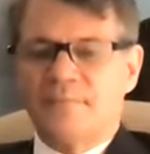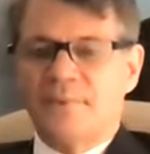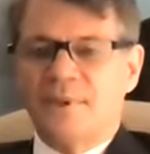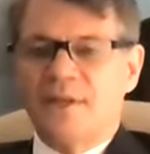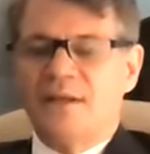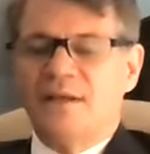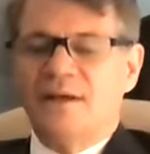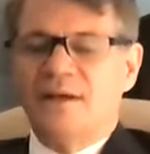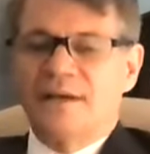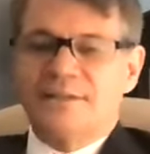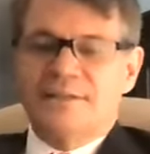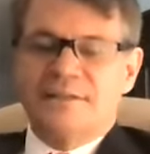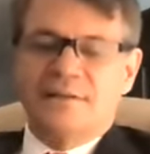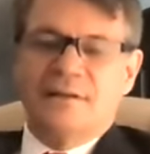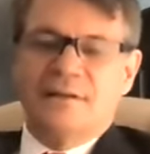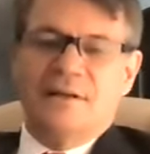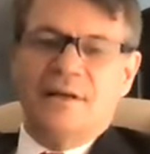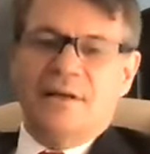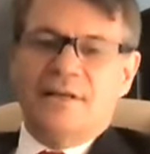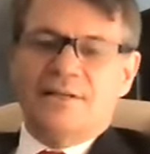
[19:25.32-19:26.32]
Yes.
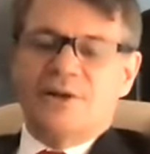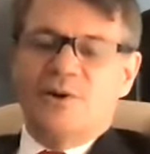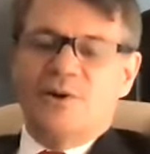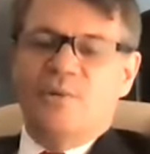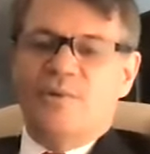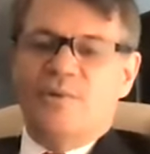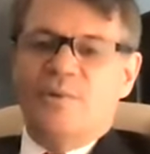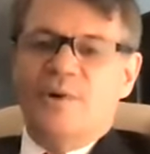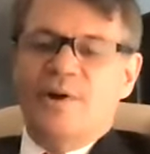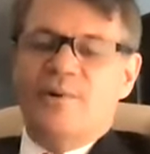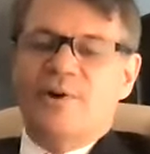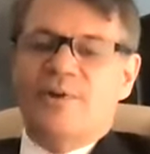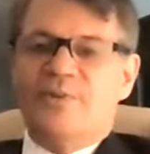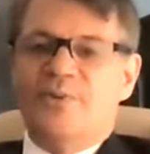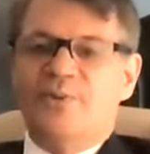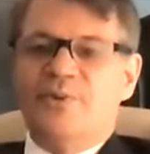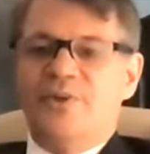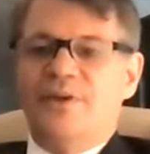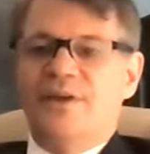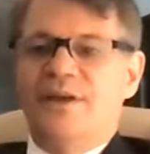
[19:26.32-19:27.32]
So when we went
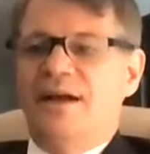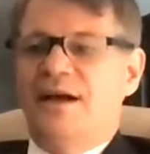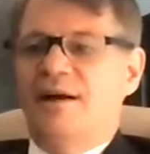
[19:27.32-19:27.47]
through the